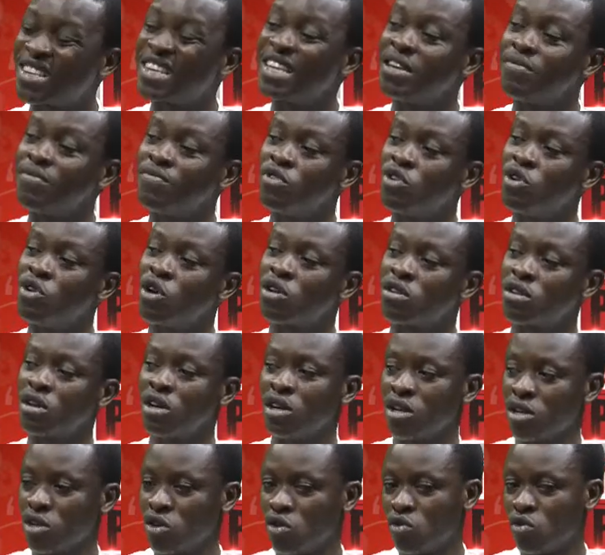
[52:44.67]
If not,
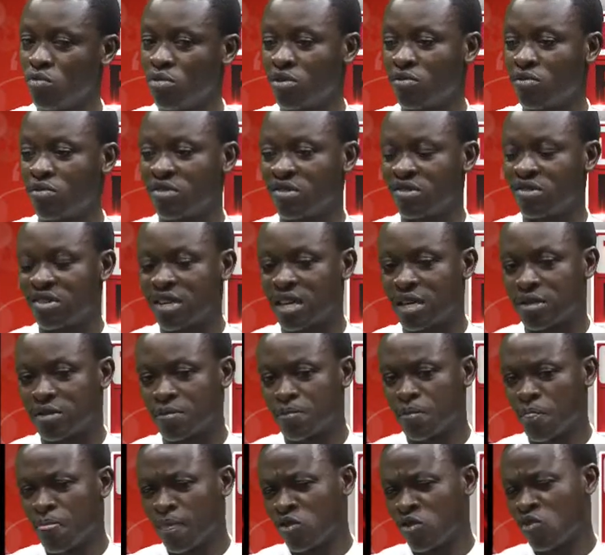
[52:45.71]
they will be criticized.
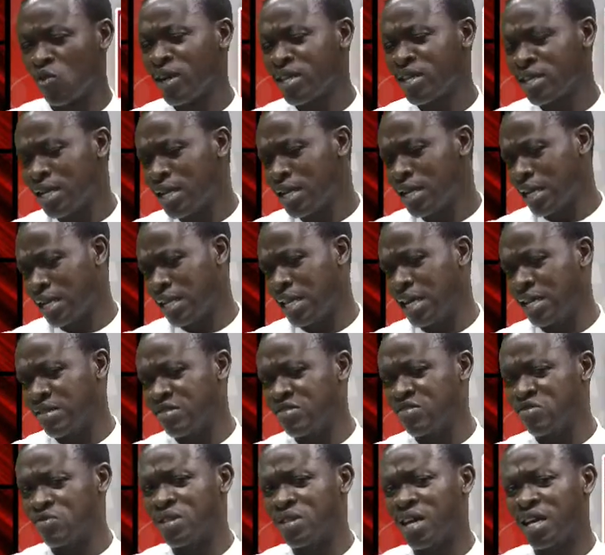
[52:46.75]
So I think
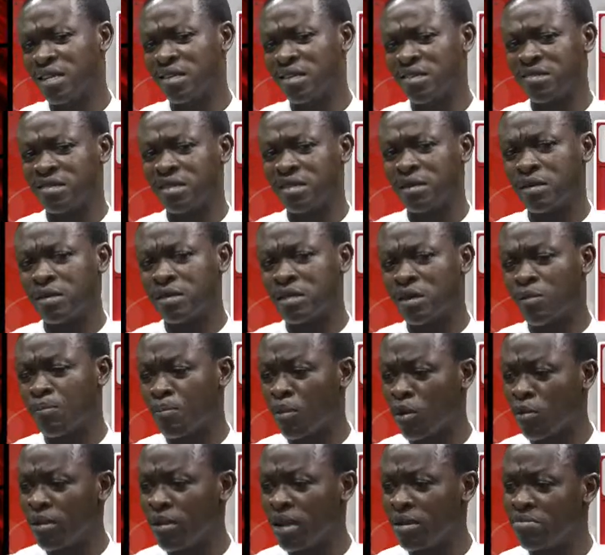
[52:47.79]
that is the
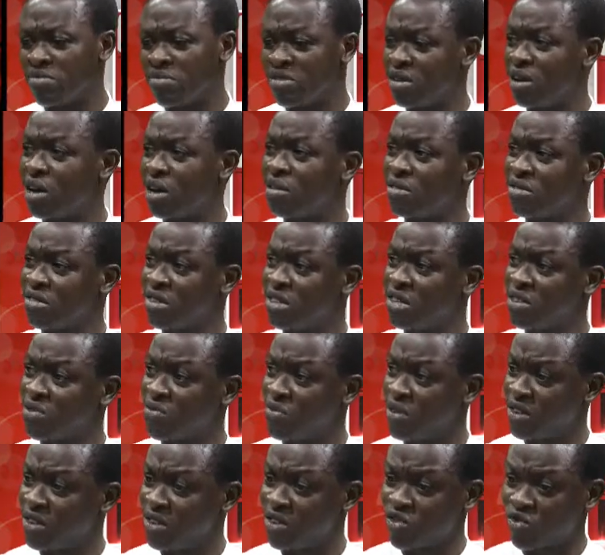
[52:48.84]
problem DRC is
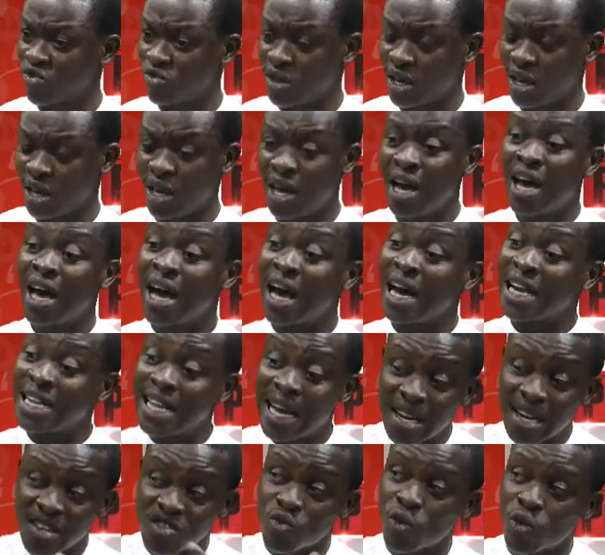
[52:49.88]
facing today, and
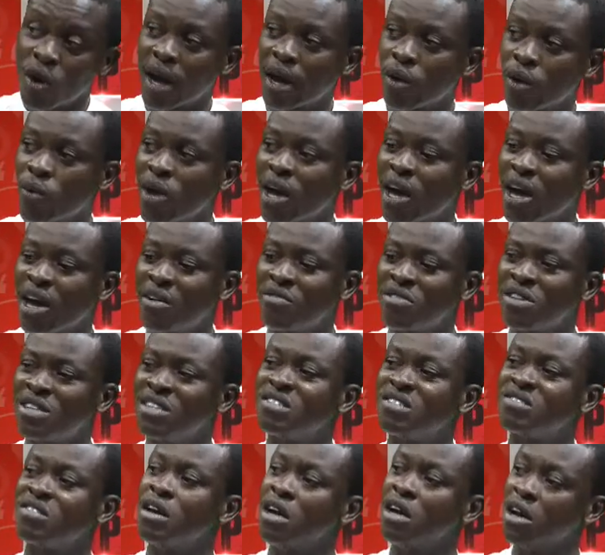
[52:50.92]
that is why we are having
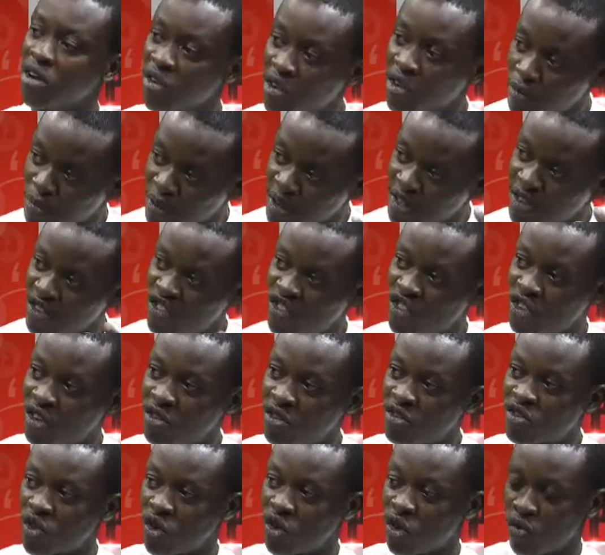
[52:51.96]
these
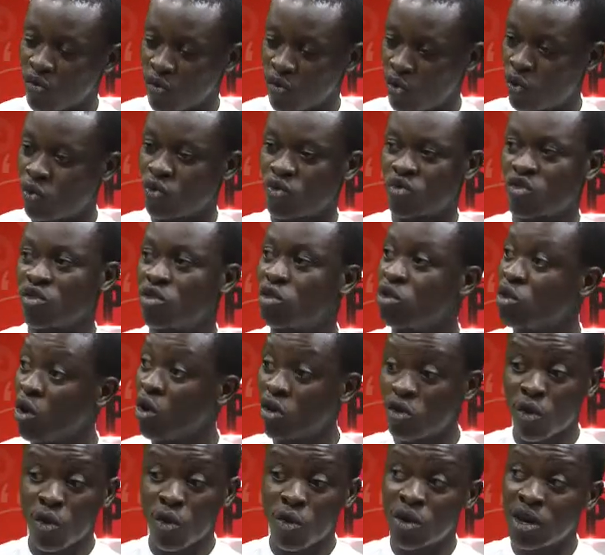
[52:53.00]
repetitions of coups,
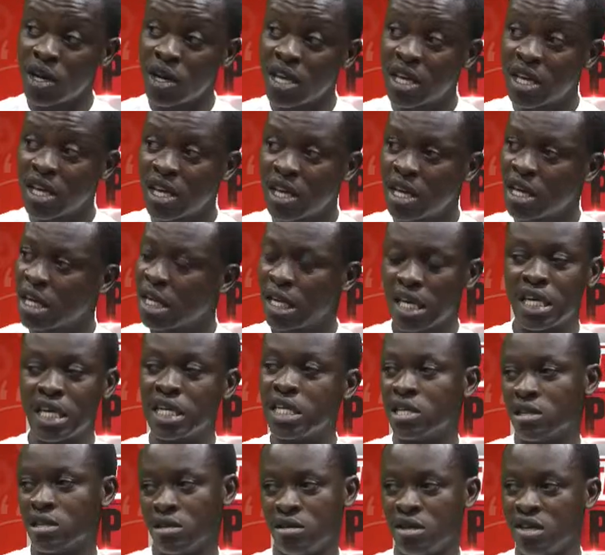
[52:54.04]
not only
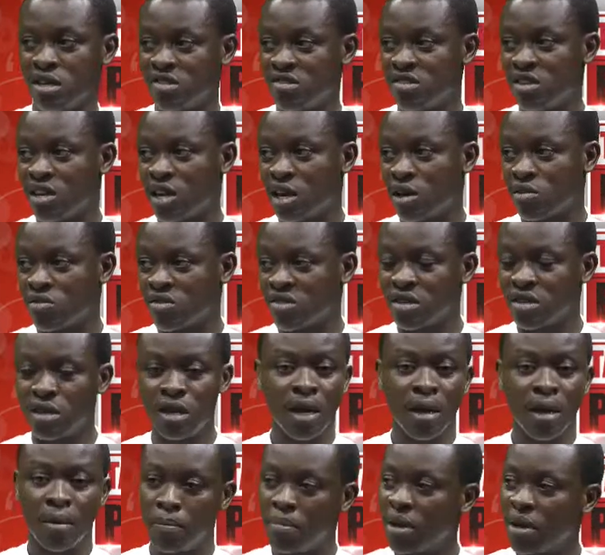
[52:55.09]
in the DRC,
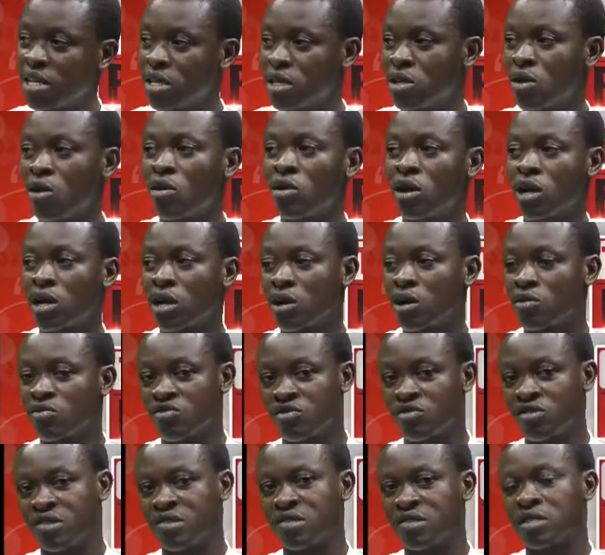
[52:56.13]
but in other
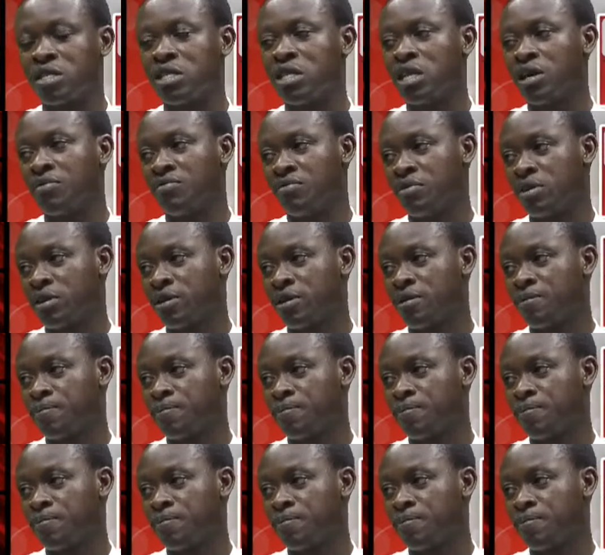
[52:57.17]
countries in Africa.